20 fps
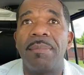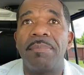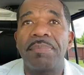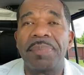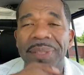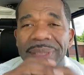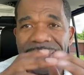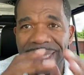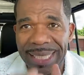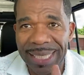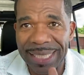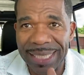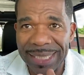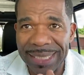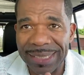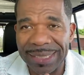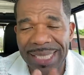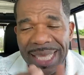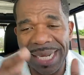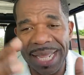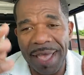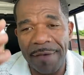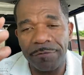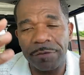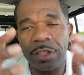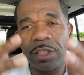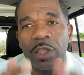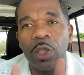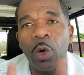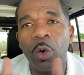plays that have
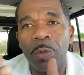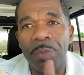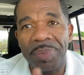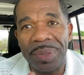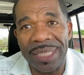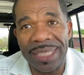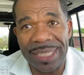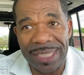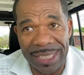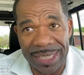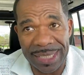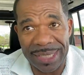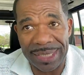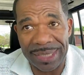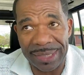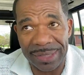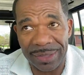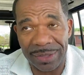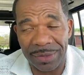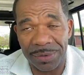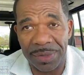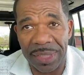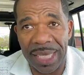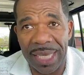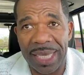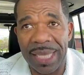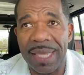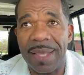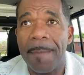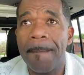low PEs,
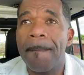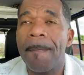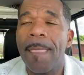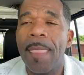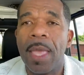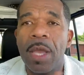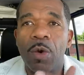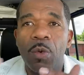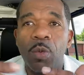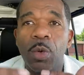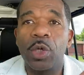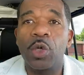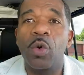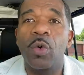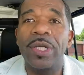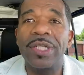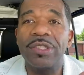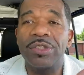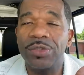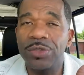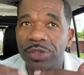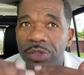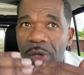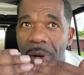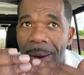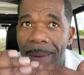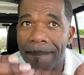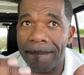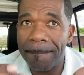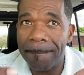okay? We're going to
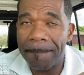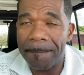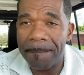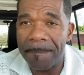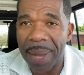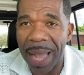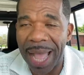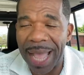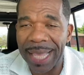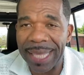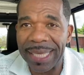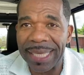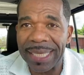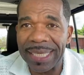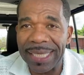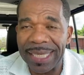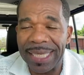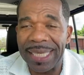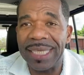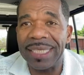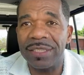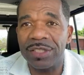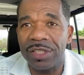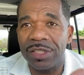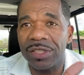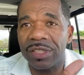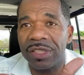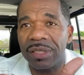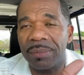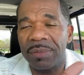start buying
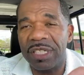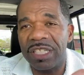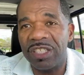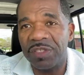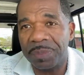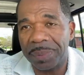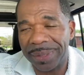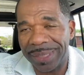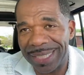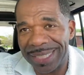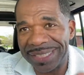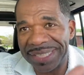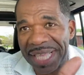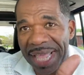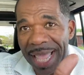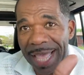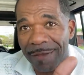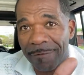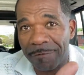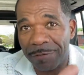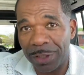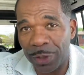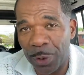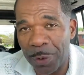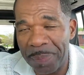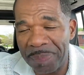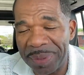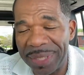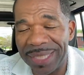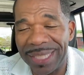into some of these plays that have
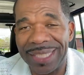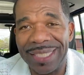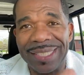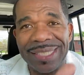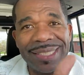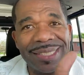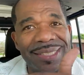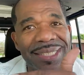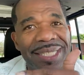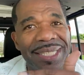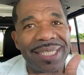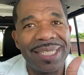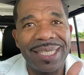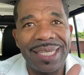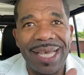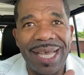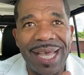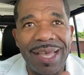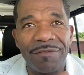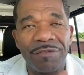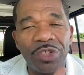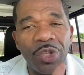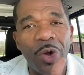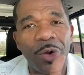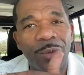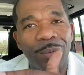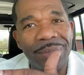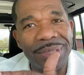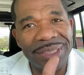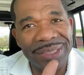low PEs. I've
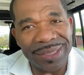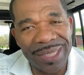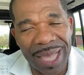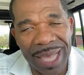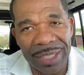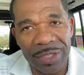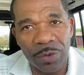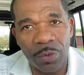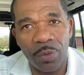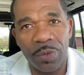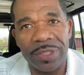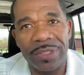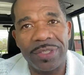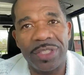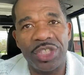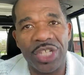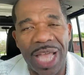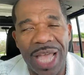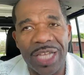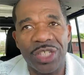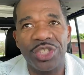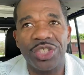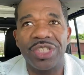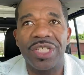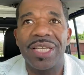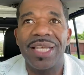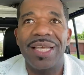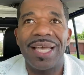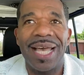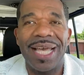talked with Stock with Josh.
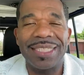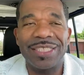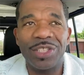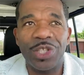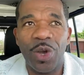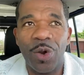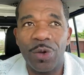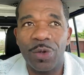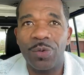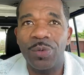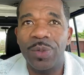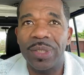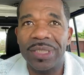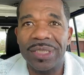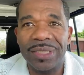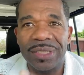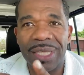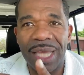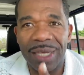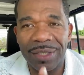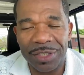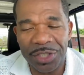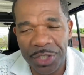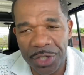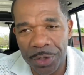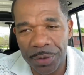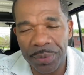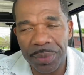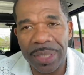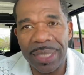I talk with Stock
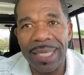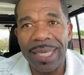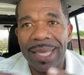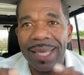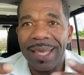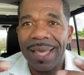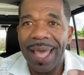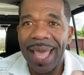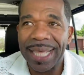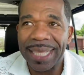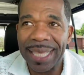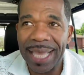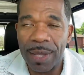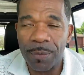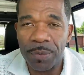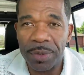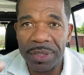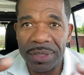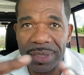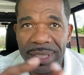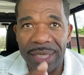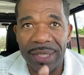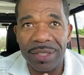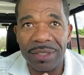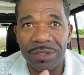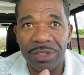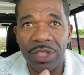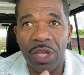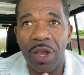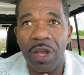Curry. I get what
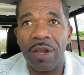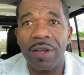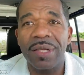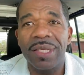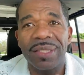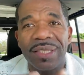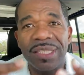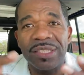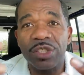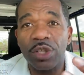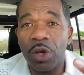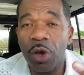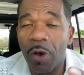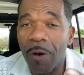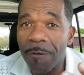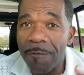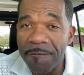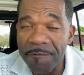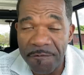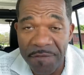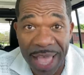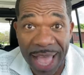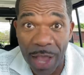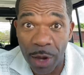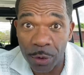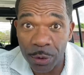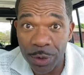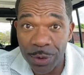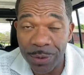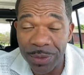theirs are. These are called
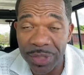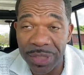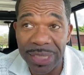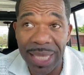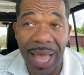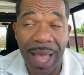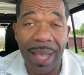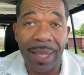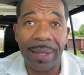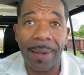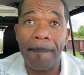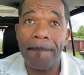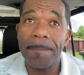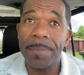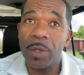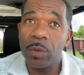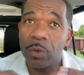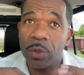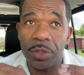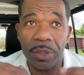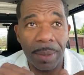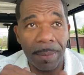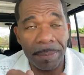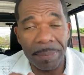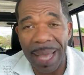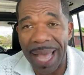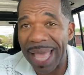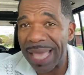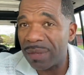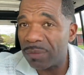value stock. We're going to
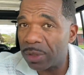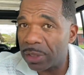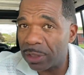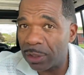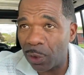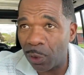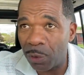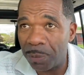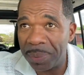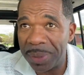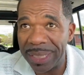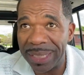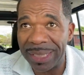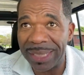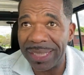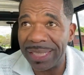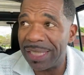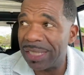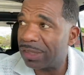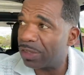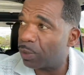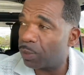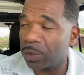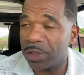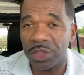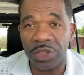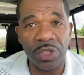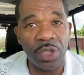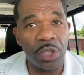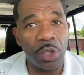buy them with low PEs and we're
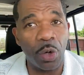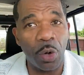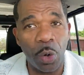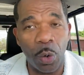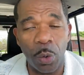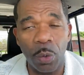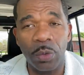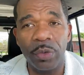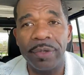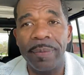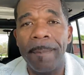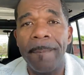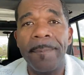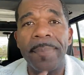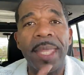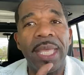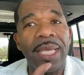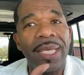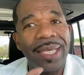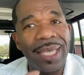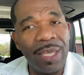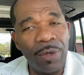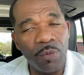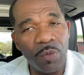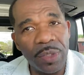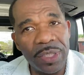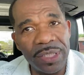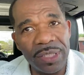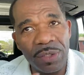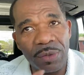just going to hold them.
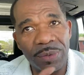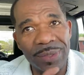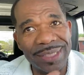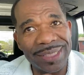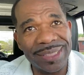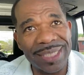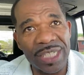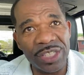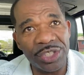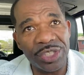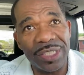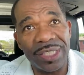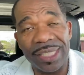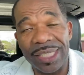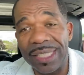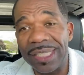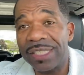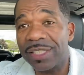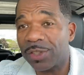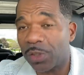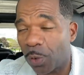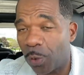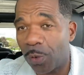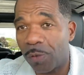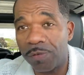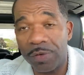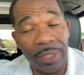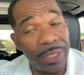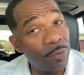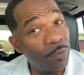And when the recession is
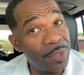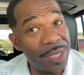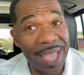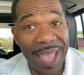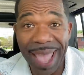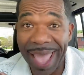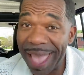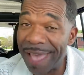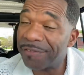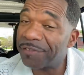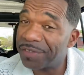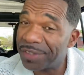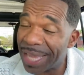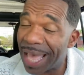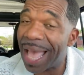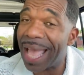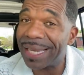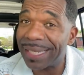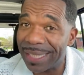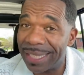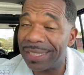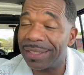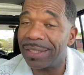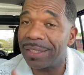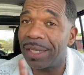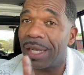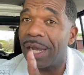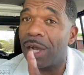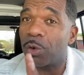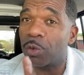over, and we have not hit
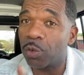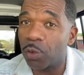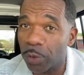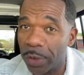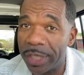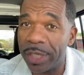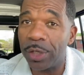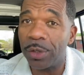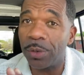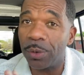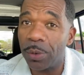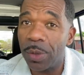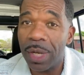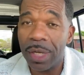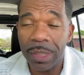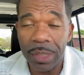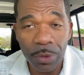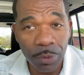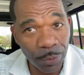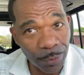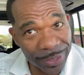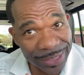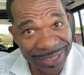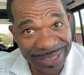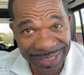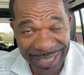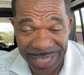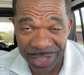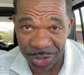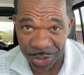a real
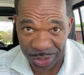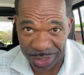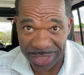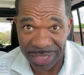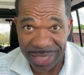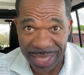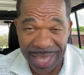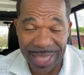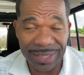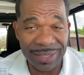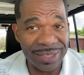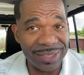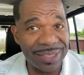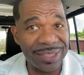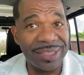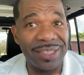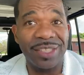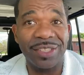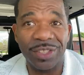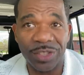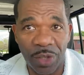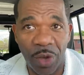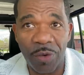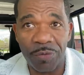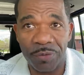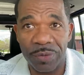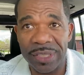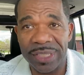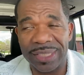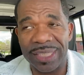recession yet, this is a
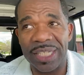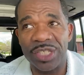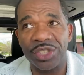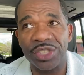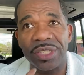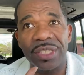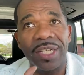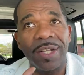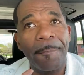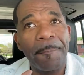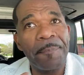soft recession,